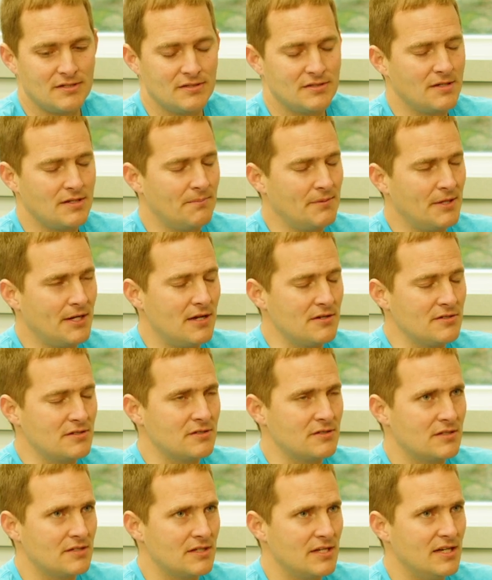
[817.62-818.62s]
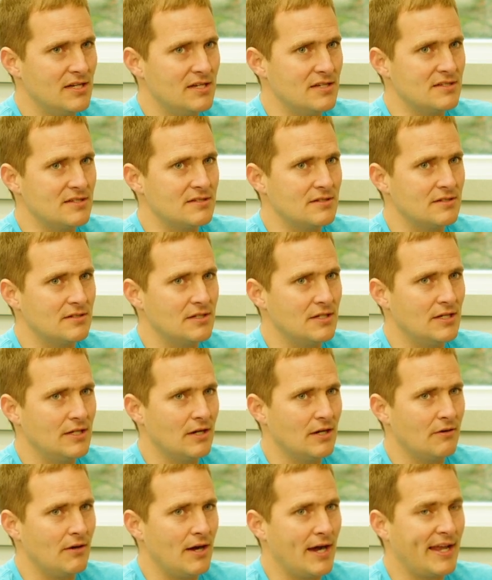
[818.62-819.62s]
something else is, you
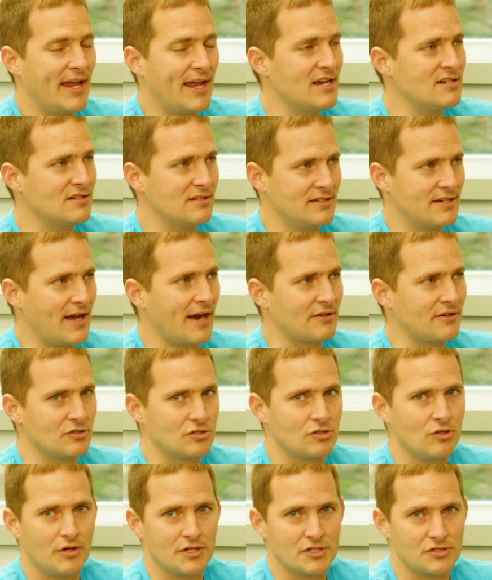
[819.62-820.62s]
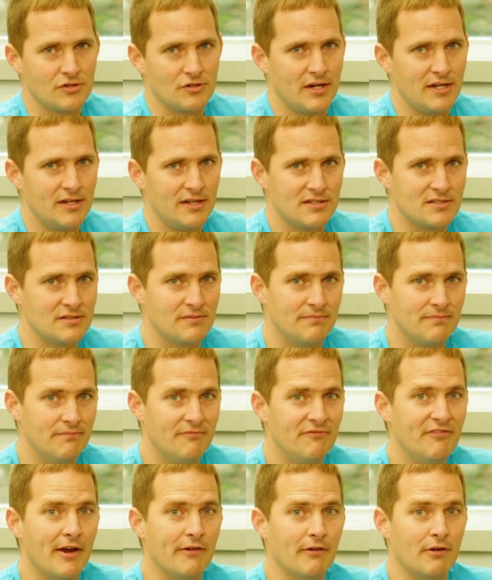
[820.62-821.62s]
know, occasionally doctors go on strike. It's
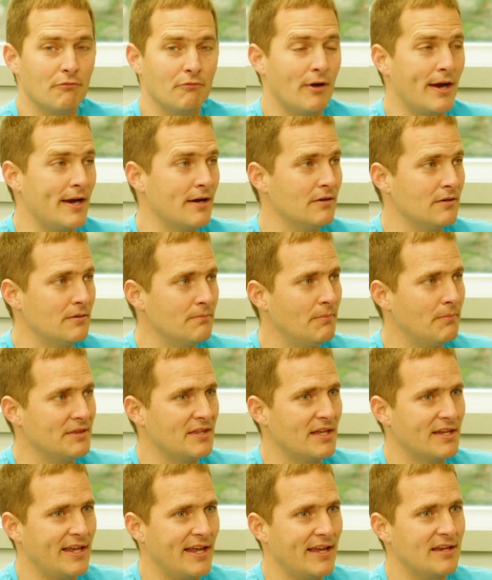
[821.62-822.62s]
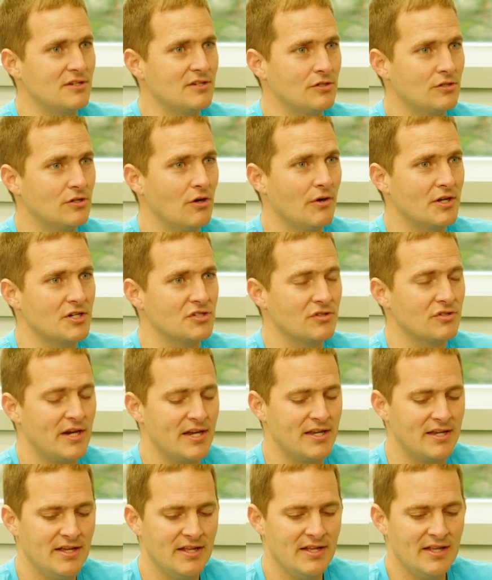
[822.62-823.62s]
very rare, but they can do, go on
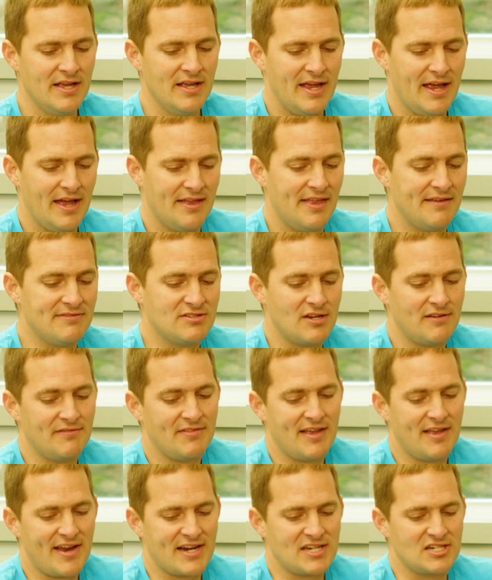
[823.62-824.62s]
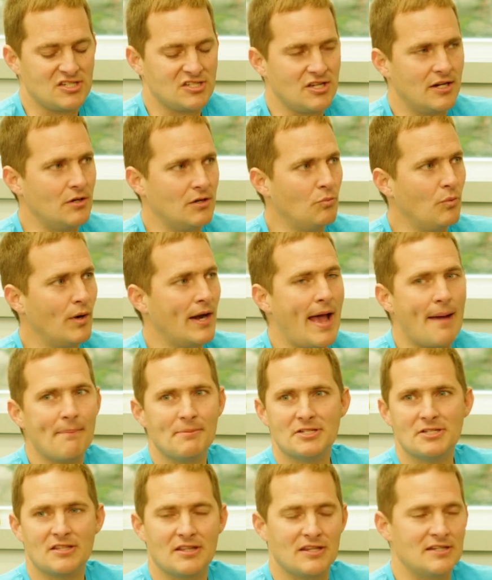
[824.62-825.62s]
strike. And they've said they actually studied what
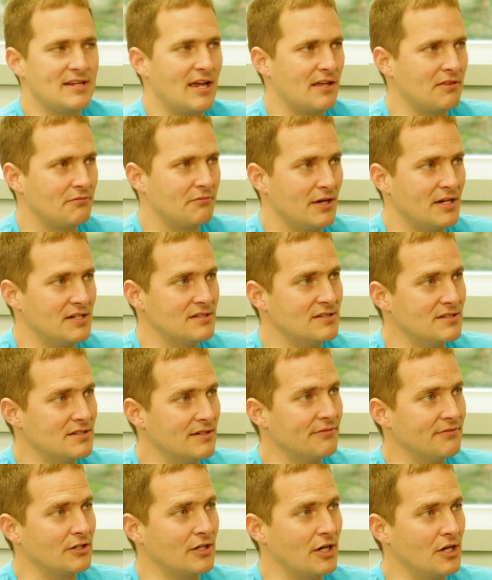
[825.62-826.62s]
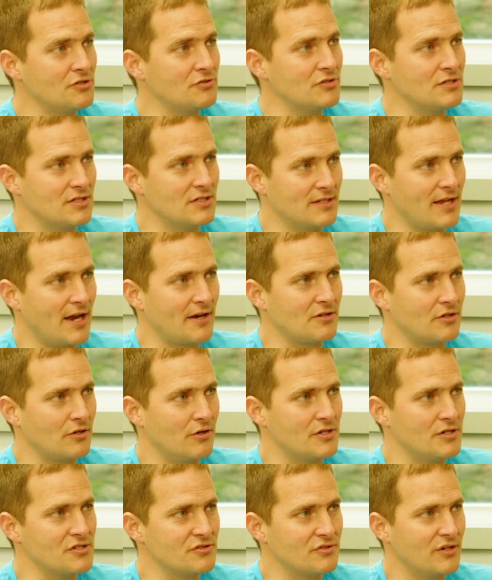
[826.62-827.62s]
happens to the death rates in different countries when doctors go
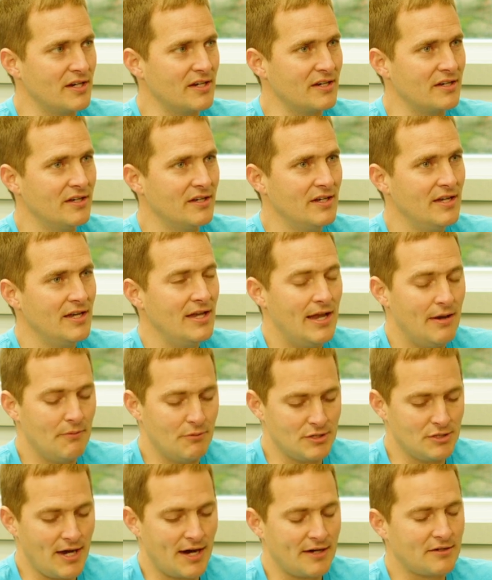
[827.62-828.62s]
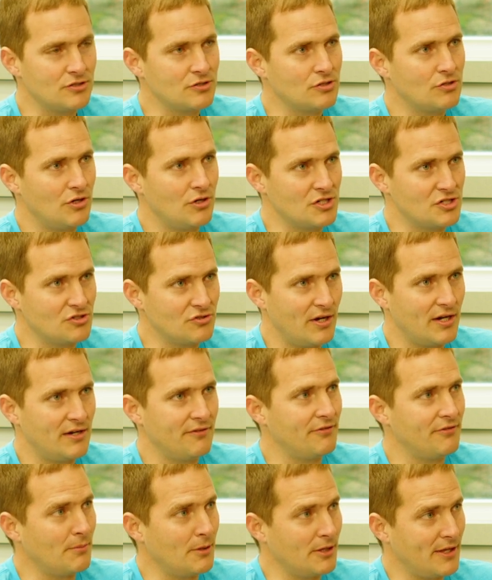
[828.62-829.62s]
on strike. And when doctors go on strike
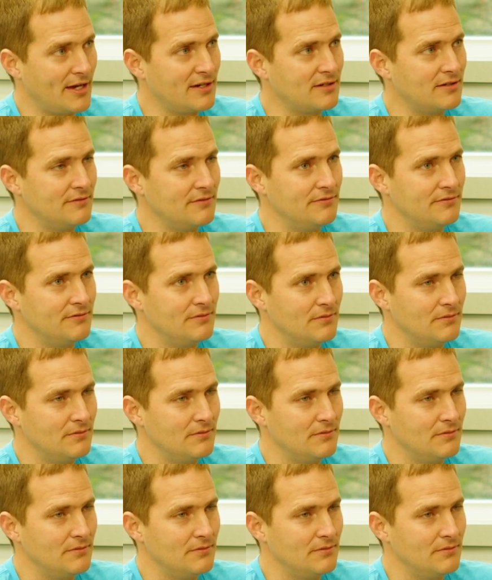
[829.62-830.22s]
from elective,